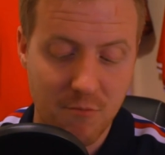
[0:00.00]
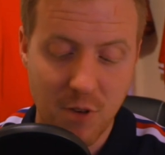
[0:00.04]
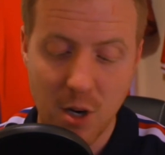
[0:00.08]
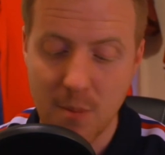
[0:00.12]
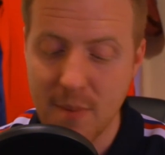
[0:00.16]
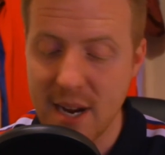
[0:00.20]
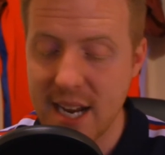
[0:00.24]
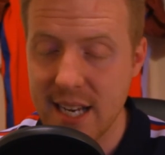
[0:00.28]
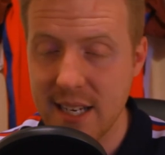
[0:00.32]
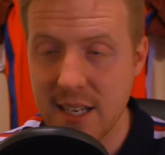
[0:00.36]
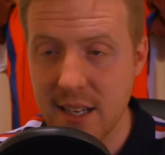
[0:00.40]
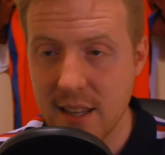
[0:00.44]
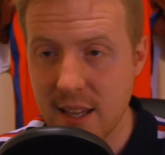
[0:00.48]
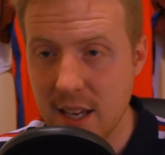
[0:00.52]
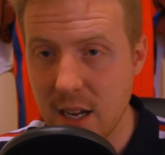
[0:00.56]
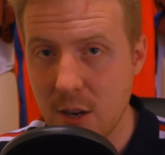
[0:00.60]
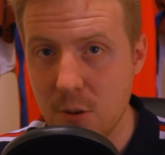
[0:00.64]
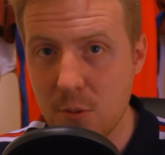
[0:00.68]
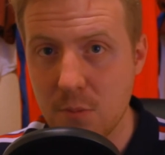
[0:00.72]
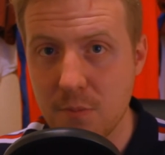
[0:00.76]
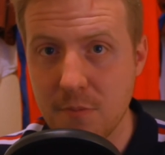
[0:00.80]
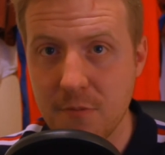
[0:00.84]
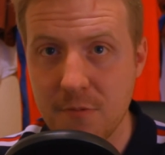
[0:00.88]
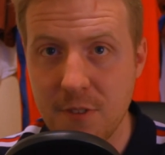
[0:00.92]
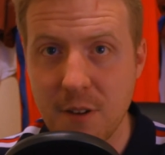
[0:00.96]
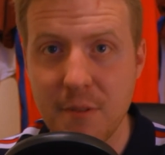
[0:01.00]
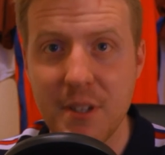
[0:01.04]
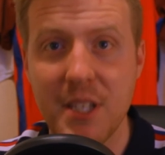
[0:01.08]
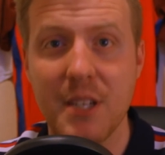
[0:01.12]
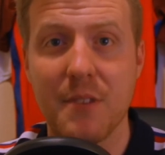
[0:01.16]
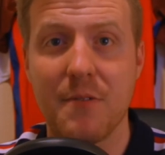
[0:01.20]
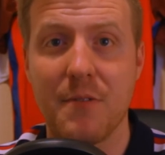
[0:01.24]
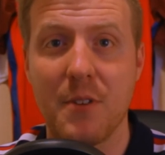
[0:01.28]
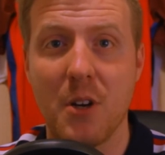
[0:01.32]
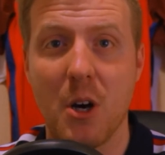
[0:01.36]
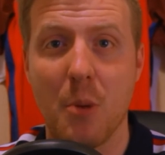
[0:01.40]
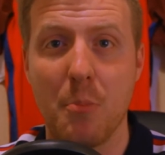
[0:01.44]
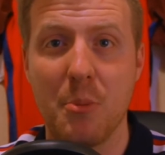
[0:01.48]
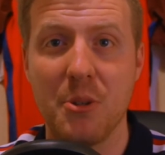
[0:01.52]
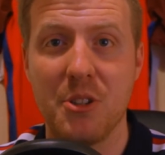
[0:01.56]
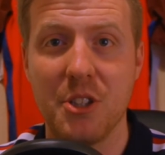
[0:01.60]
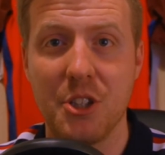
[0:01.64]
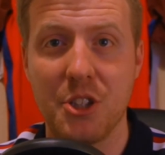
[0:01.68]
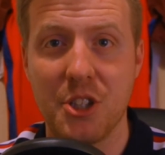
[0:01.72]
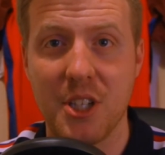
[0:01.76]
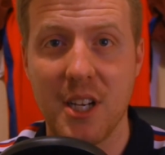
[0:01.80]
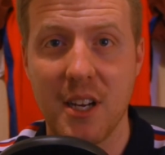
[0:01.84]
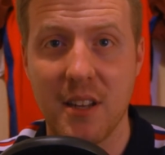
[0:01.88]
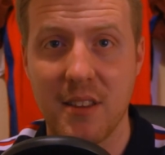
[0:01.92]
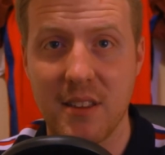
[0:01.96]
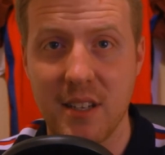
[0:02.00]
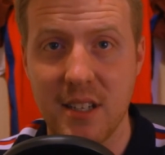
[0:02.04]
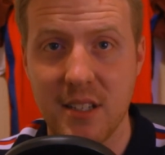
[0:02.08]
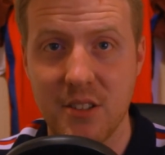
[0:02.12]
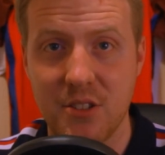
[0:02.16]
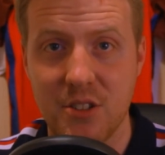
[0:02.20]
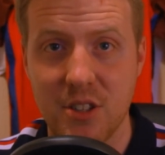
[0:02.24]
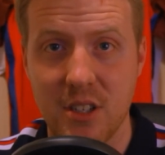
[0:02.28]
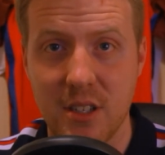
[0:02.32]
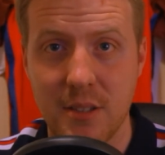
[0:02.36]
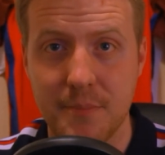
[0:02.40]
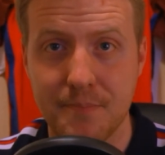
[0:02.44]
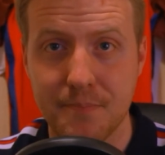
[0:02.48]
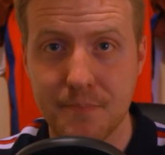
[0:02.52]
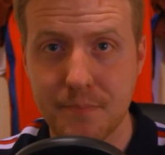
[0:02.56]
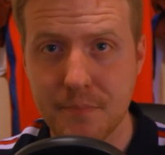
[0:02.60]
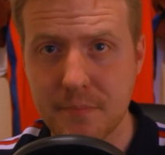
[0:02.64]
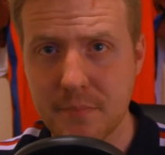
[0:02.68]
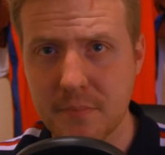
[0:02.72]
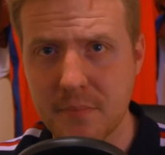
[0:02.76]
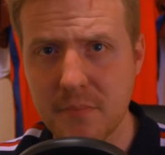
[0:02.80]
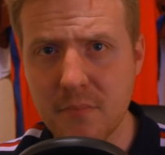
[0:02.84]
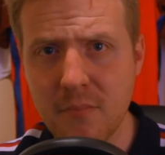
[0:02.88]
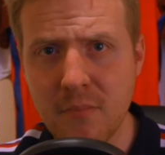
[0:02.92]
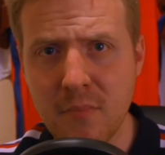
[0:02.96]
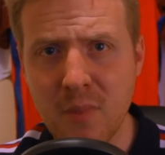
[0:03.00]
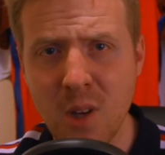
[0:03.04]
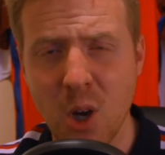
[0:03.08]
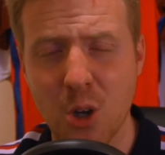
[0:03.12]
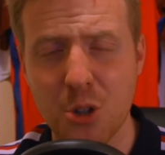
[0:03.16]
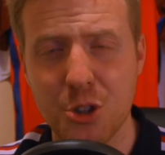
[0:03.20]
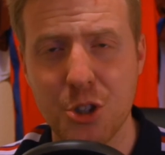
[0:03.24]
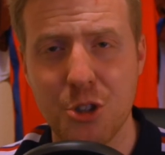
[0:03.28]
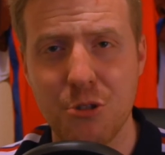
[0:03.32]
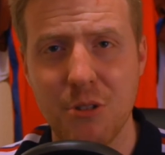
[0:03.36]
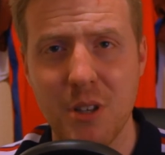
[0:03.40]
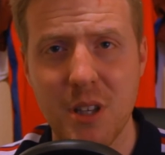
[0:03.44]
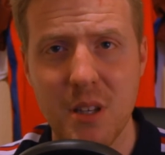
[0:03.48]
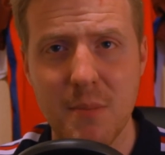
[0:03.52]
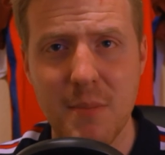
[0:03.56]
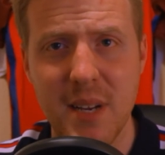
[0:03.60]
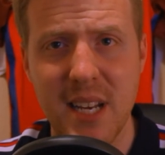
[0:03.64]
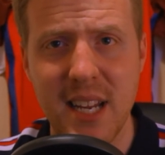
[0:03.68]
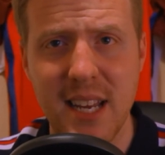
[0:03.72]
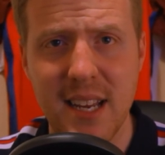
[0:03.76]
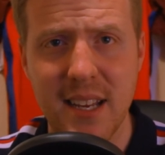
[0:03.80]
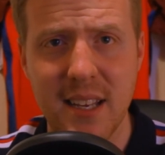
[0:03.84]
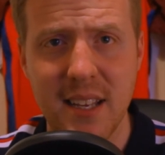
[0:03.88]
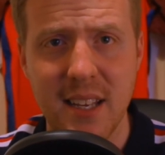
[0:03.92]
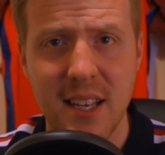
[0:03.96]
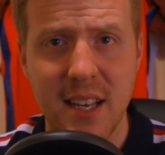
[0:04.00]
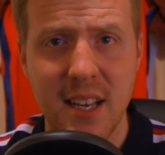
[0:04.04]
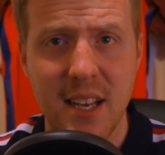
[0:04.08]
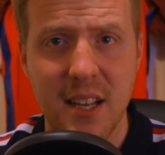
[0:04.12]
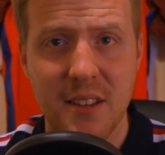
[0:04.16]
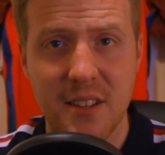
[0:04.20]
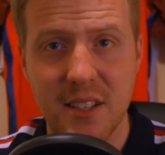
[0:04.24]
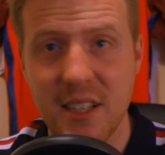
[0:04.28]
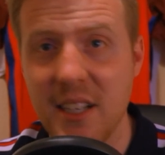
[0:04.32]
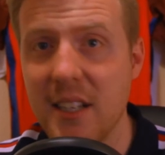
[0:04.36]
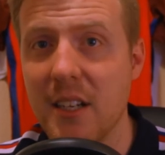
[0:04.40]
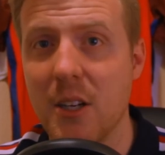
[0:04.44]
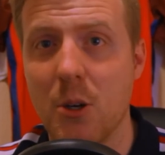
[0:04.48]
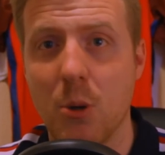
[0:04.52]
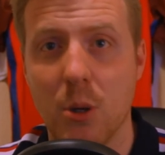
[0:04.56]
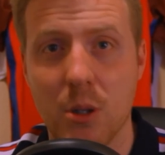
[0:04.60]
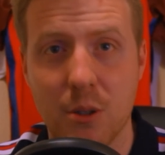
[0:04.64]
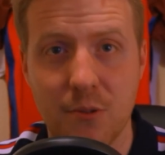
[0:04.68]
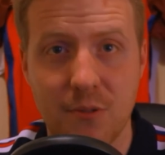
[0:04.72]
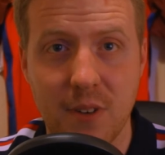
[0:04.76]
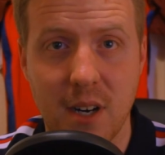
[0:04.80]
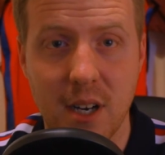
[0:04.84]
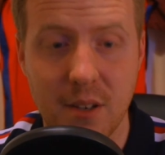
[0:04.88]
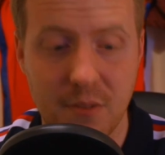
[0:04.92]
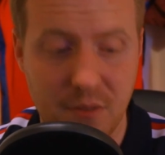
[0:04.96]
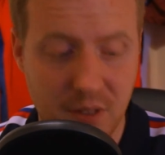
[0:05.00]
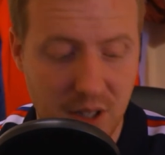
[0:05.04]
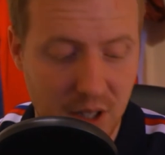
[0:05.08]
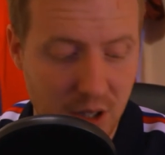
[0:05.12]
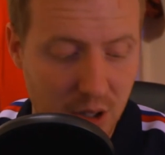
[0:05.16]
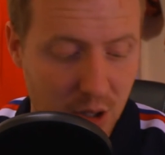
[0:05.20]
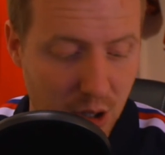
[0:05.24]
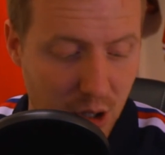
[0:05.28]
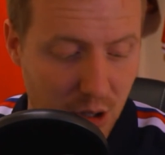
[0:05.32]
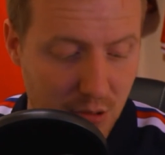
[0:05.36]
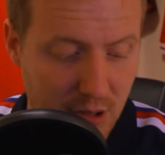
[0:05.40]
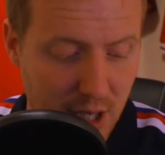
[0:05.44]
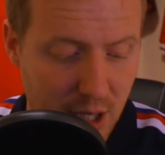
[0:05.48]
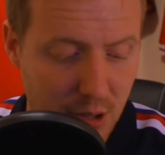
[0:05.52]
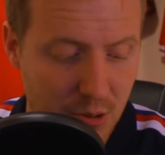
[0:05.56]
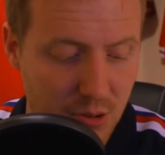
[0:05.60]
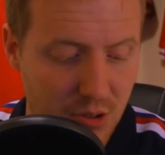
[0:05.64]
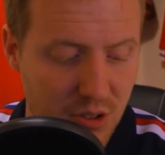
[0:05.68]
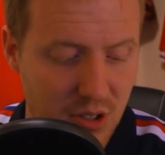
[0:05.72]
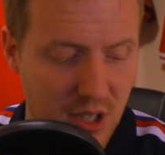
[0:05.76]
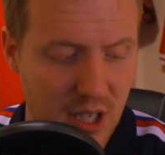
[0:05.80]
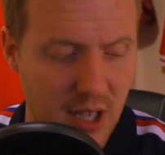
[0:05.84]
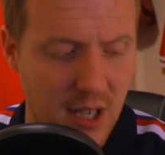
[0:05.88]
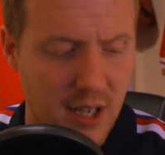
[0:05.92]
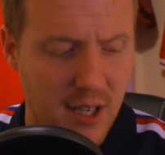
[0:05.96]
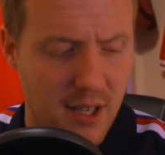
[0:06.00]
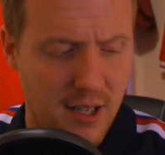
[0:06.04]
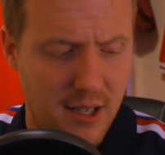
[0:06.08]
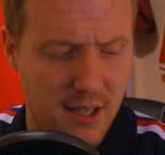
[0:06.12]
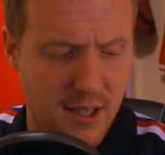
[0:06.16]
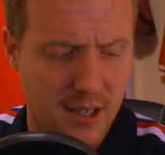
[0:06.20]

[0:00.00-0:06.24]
Romania, though, very different opposition, I think, to Austria at the minute. They didn't qualify for the Euros.